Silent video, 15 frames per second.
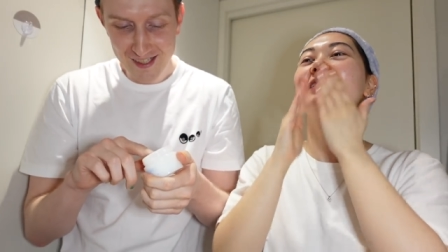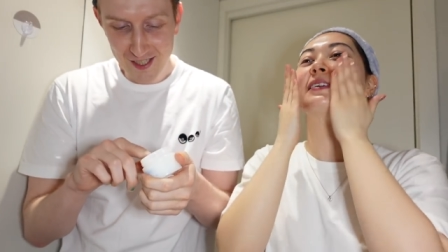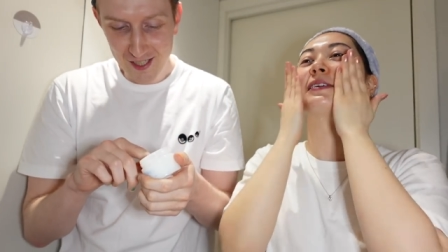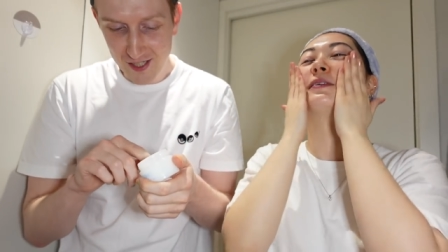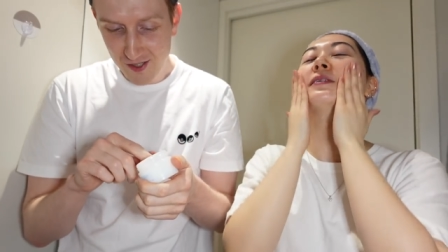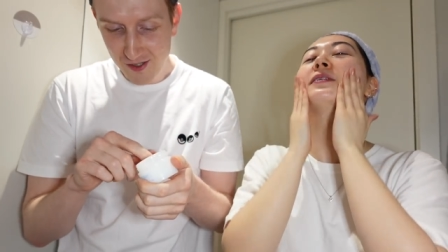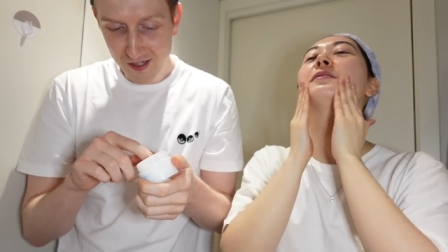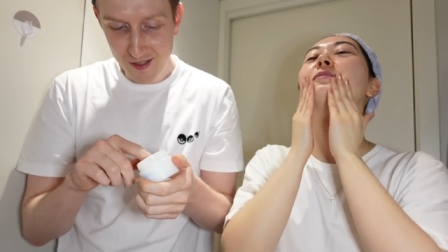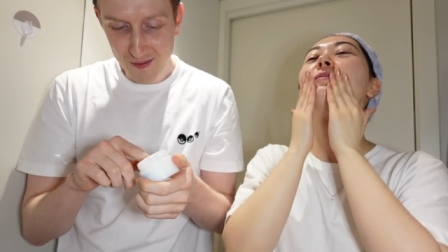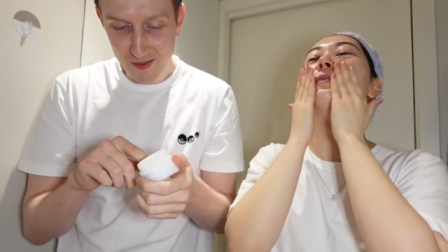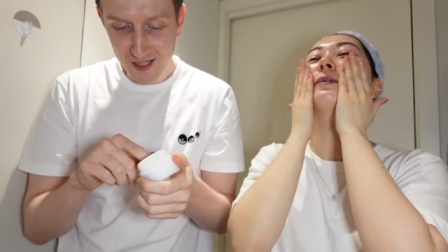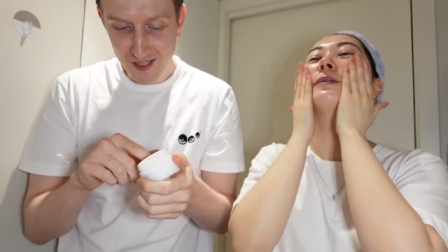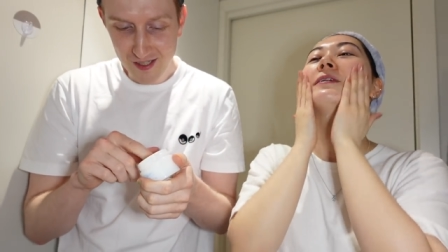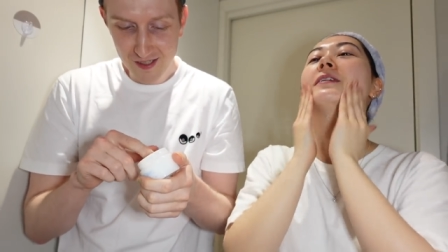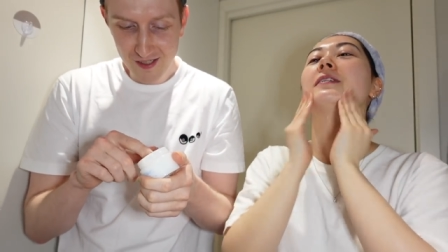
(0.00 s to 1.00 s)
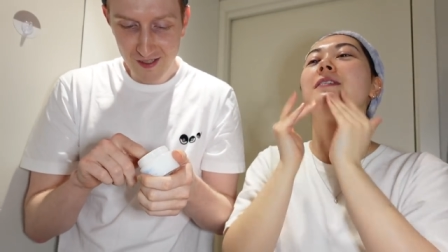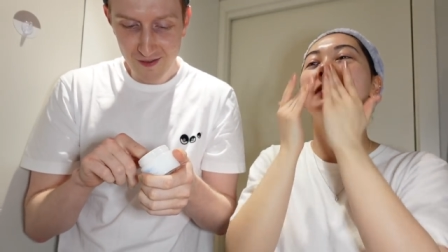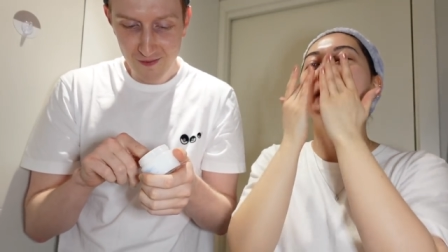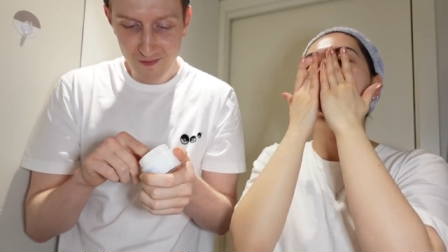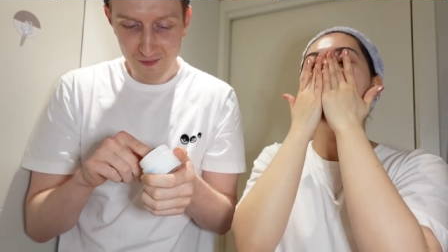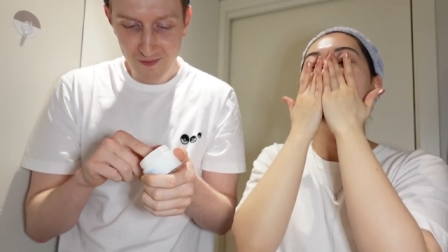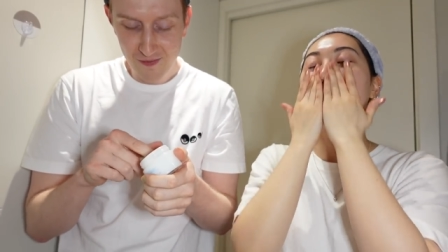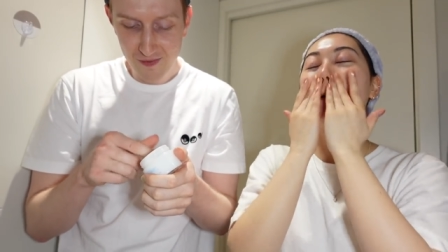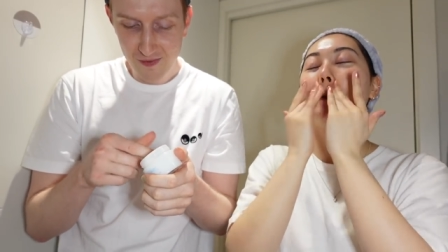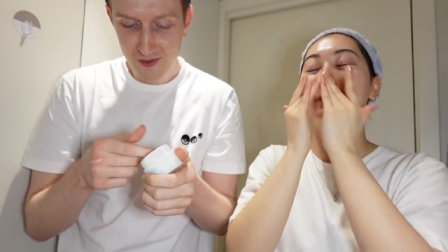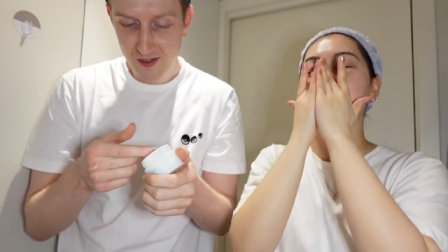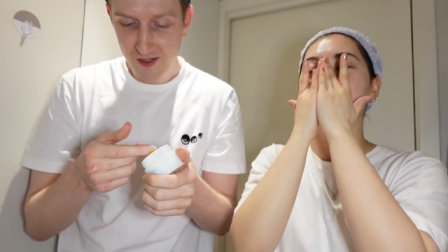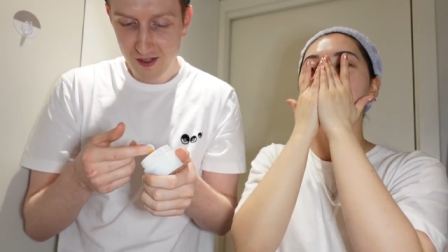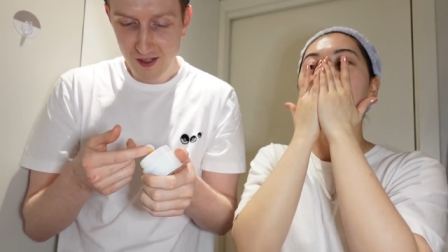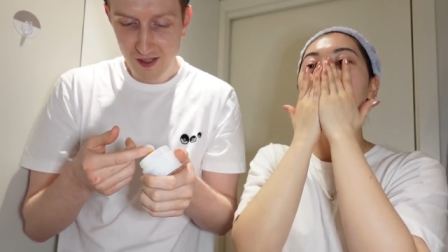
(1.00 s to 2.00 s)
You know what I mean? One. Yeah, I know what
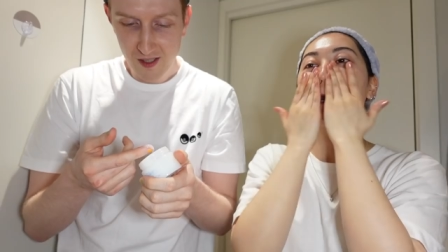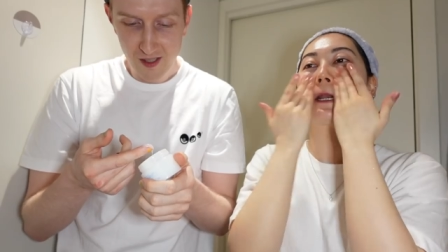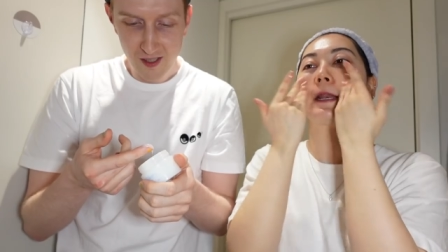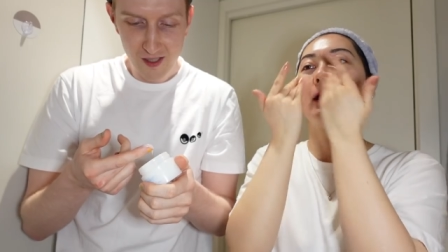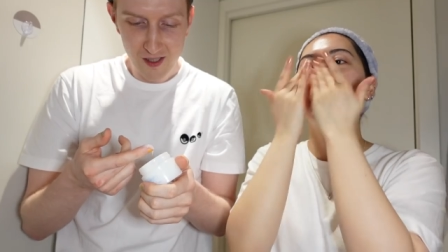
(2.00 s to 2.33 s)
you mean.